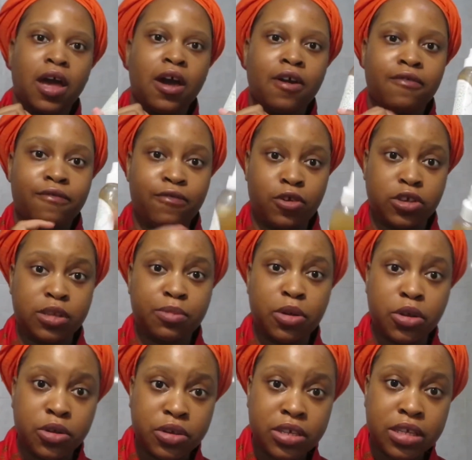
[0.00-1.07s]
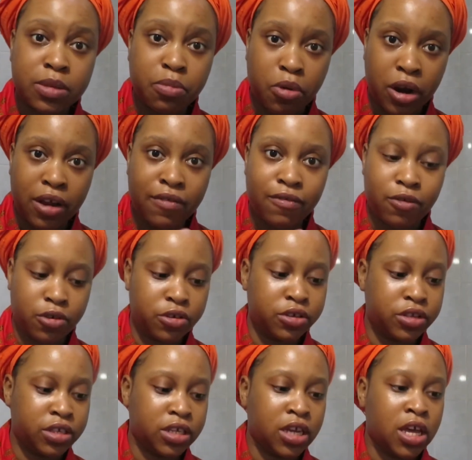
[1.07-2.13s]
first. I'm gonna use the spray
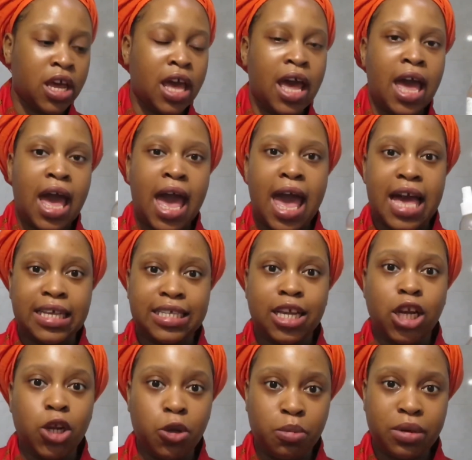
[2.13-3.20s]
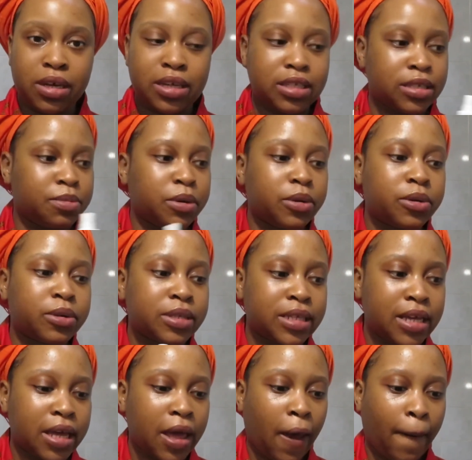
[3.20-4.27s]
first as a lubricant because
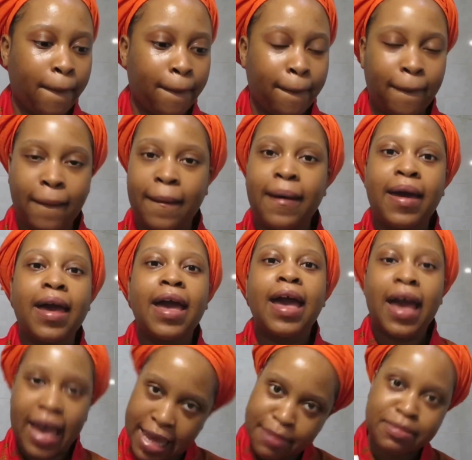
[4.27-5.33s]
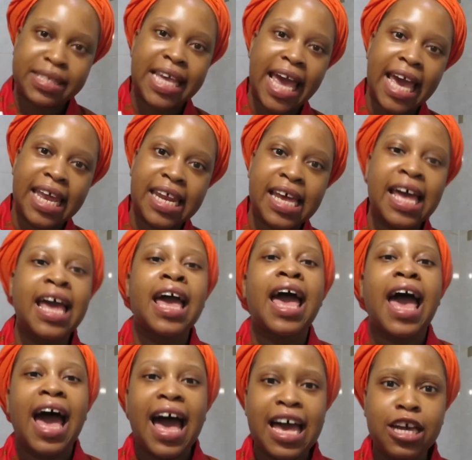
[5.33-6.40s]
I am scared.
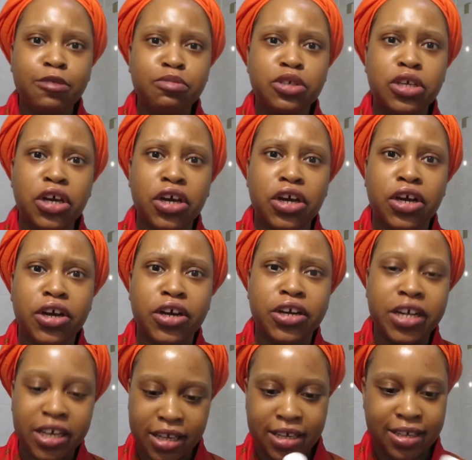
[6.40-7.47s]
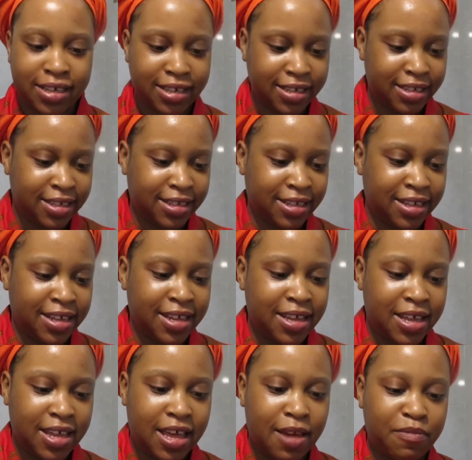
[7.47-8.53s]
I am scared.
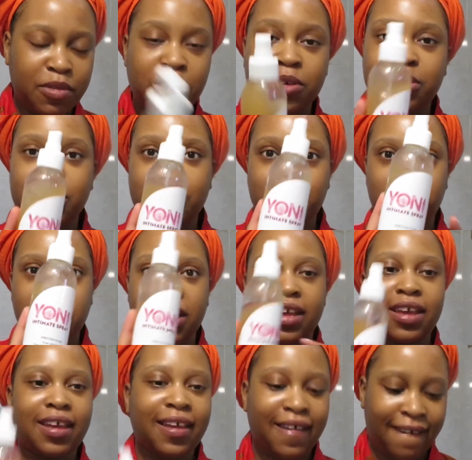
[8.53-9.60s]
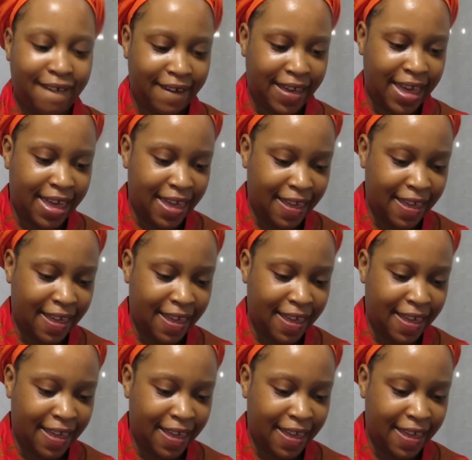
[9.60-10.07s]
Okay, I'm gonna use the spray. Okay.